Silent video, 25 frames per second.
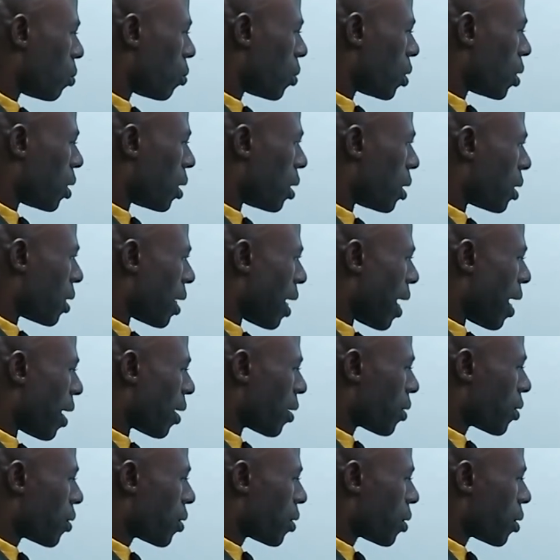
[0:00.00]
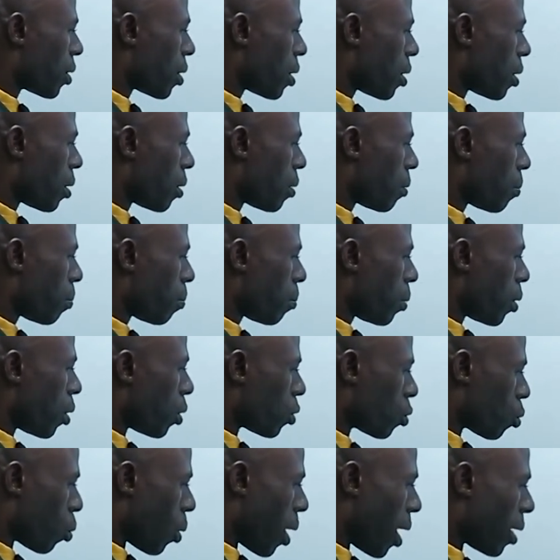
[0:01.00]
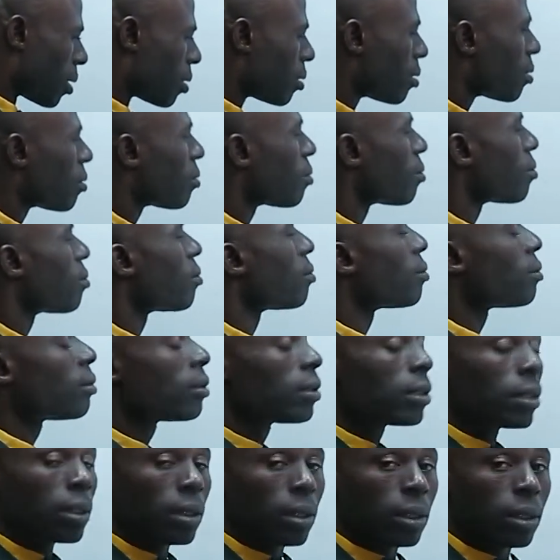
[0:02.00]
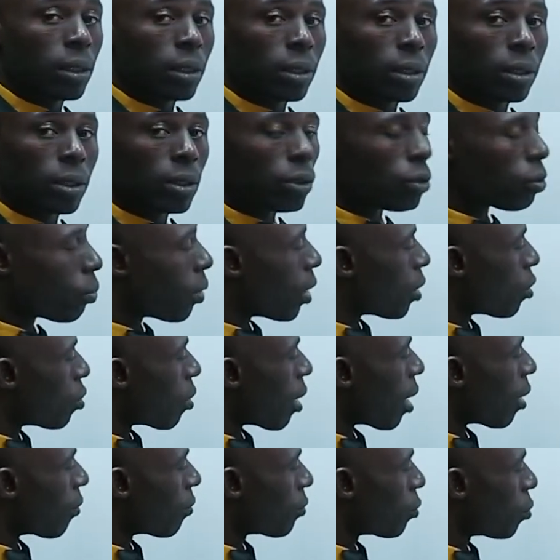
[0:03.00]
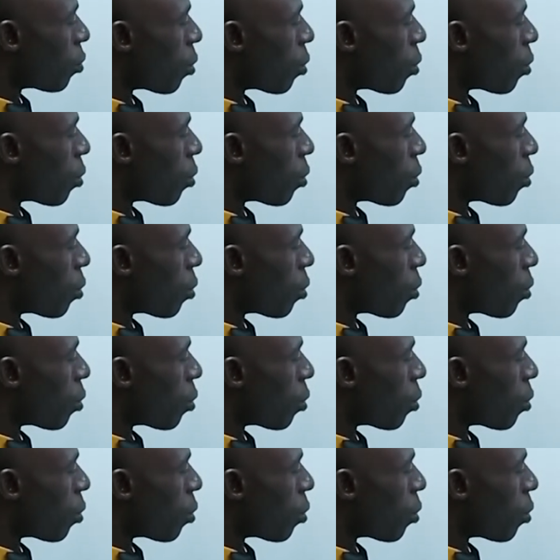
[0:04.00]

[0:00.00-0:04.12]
which is x plus 1. And when you have